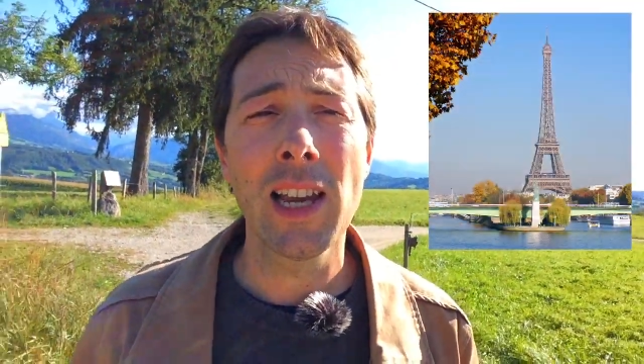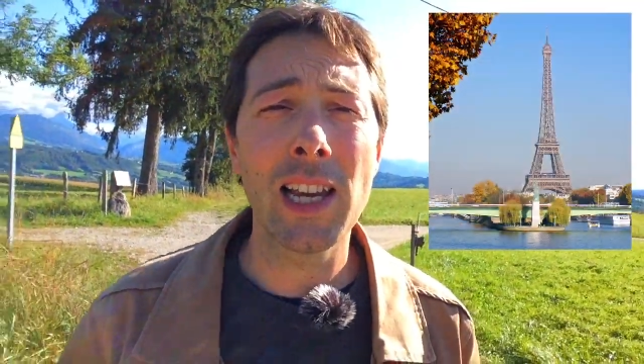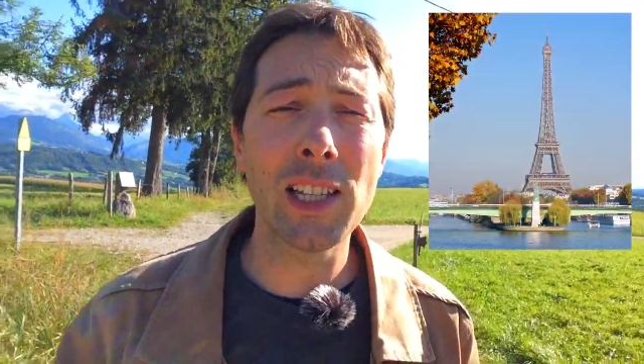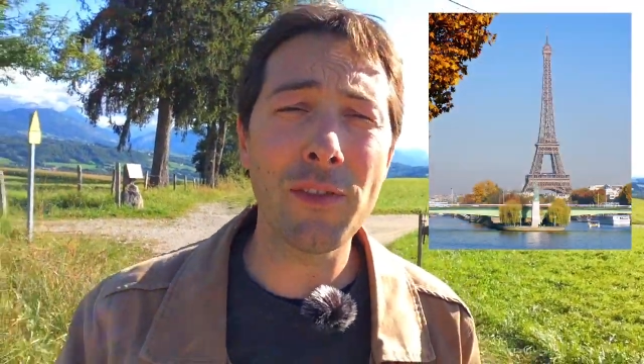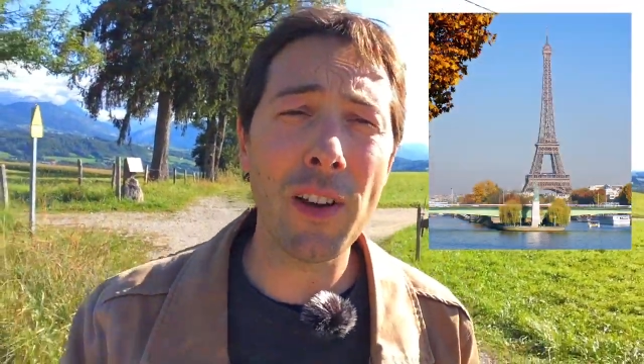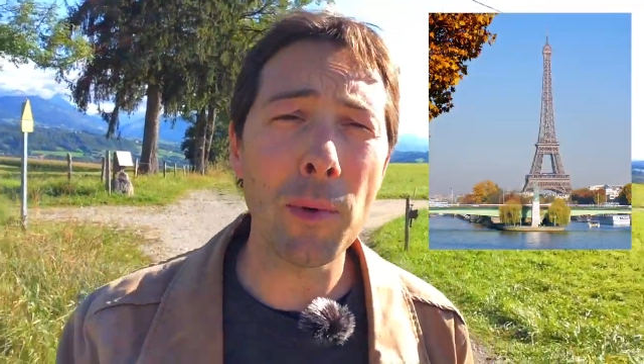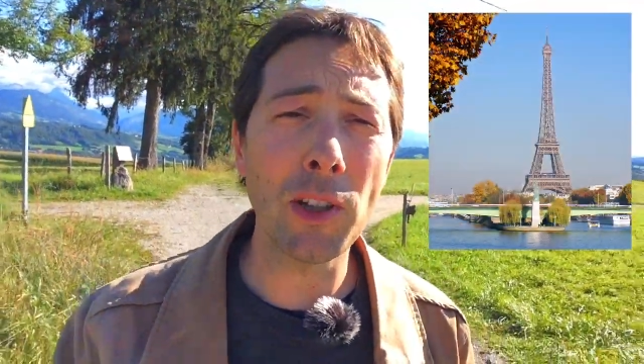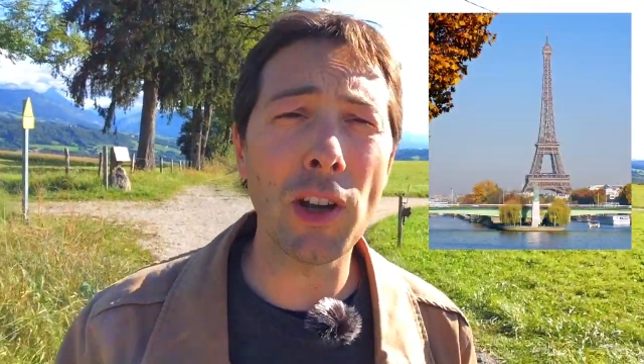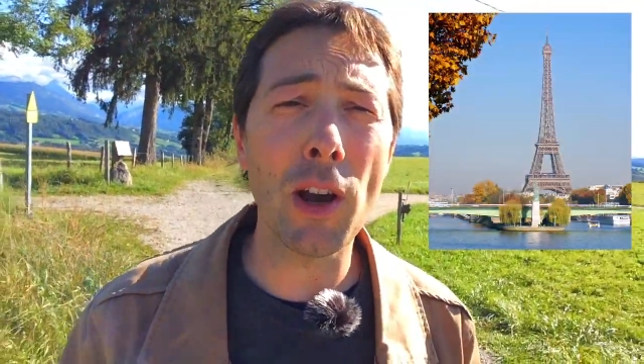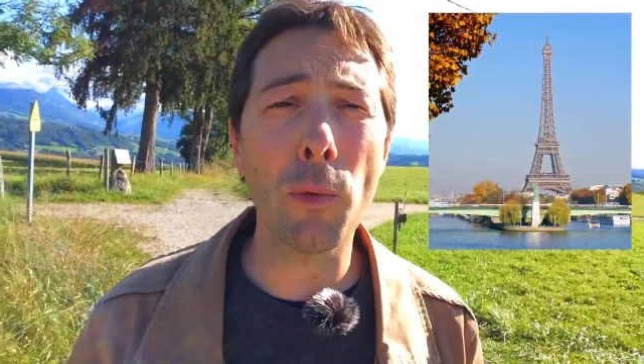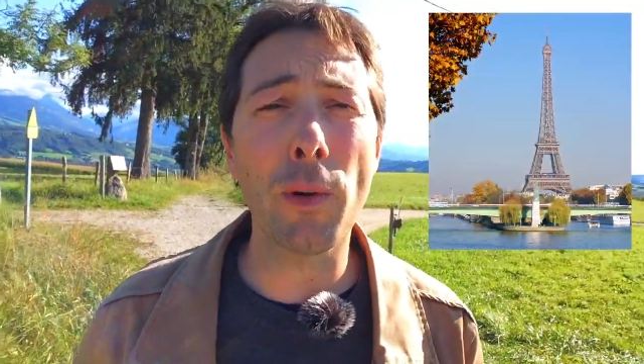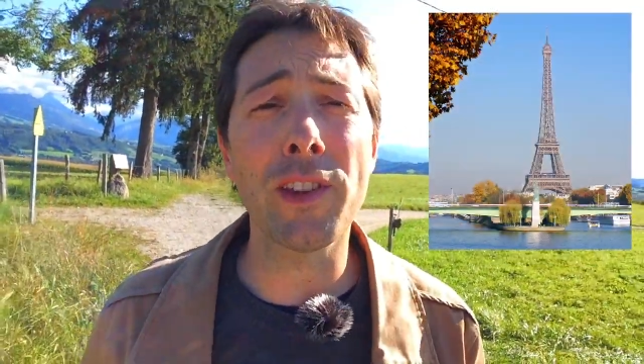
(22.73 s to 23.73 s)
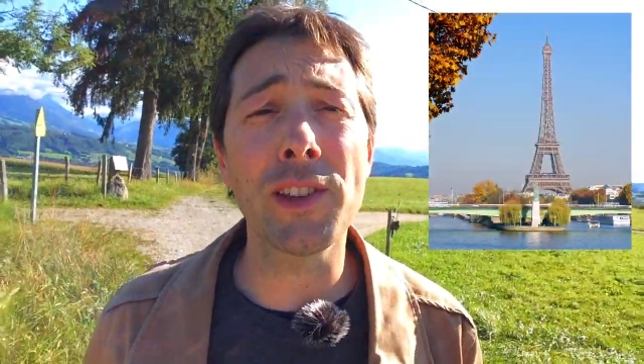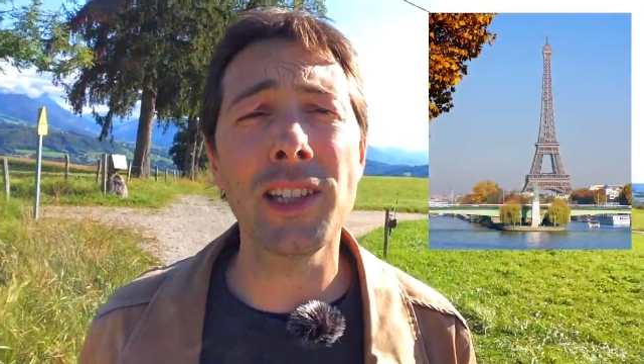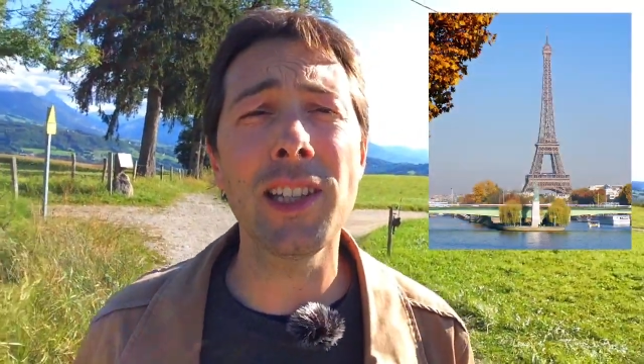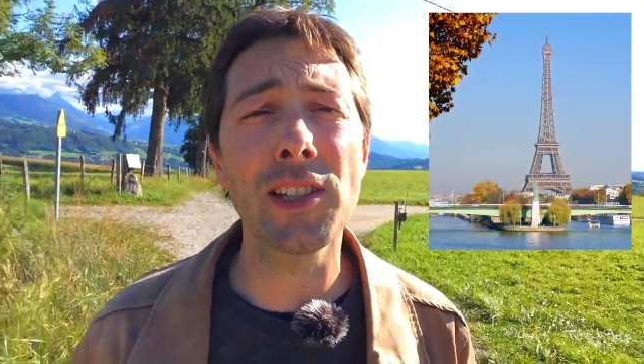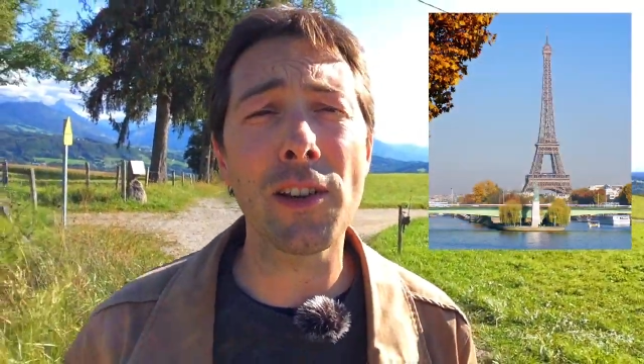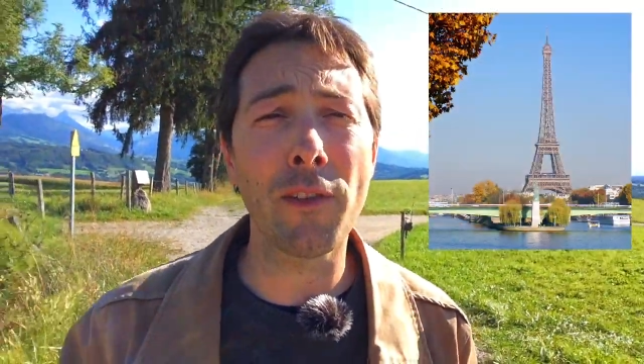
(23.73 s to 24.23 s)
is familiar with the
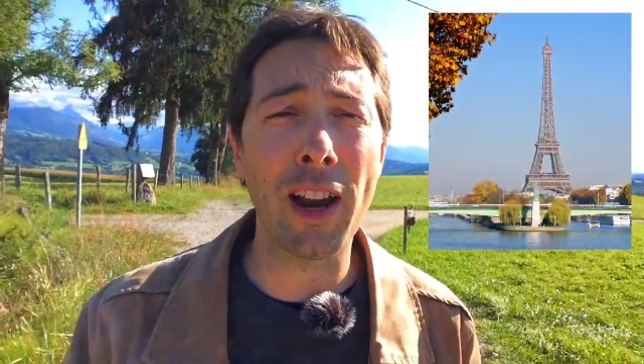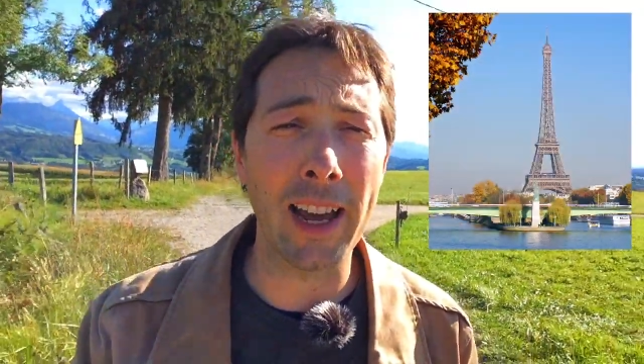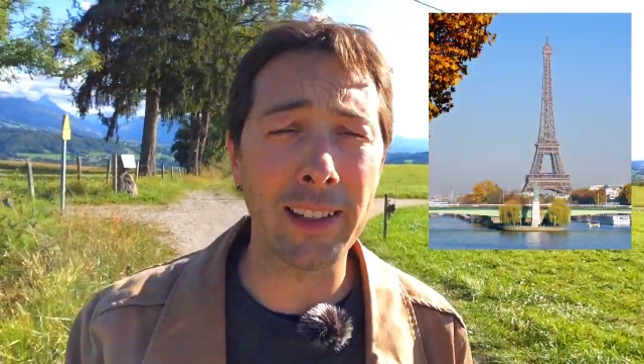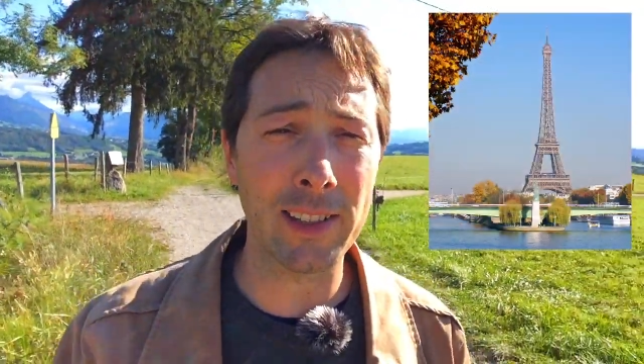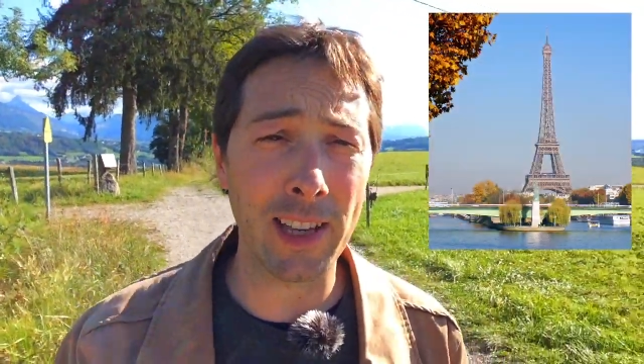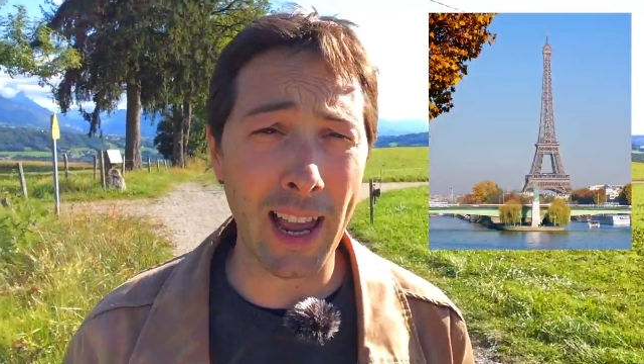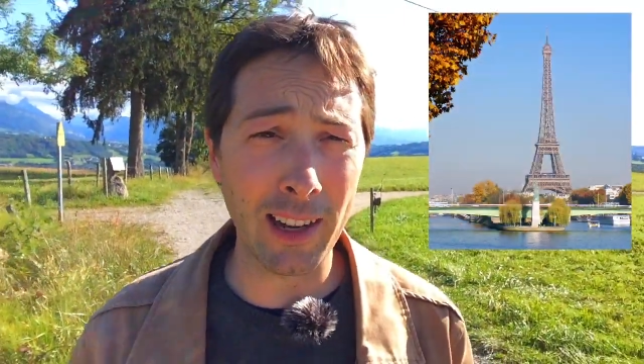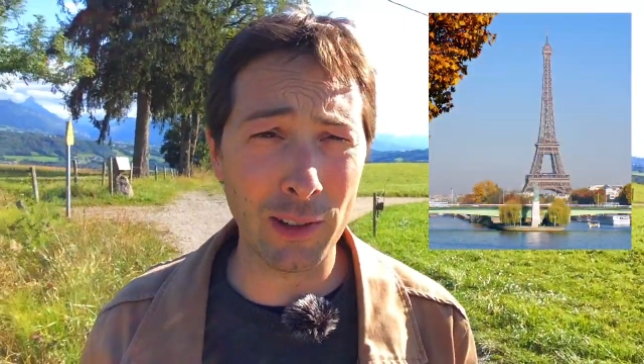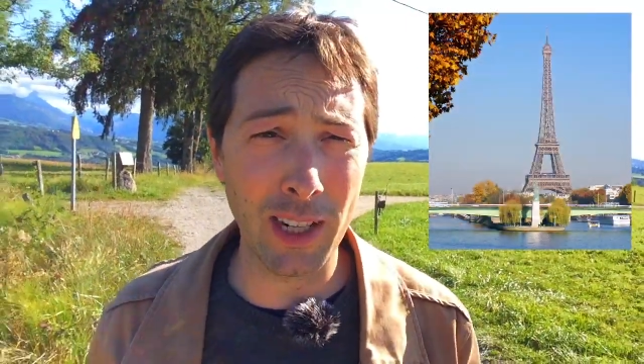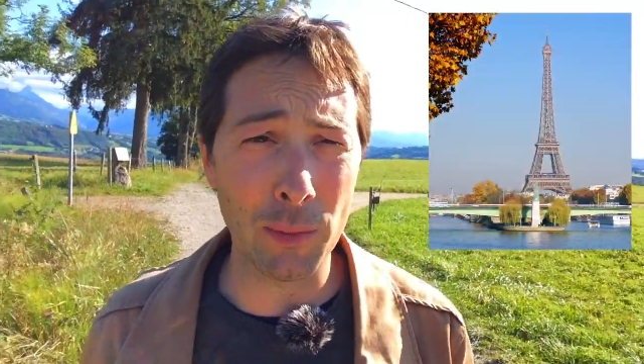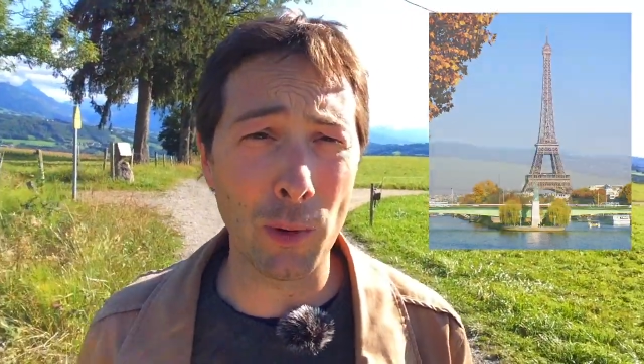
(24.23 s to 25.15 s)
Cities of Light's iconic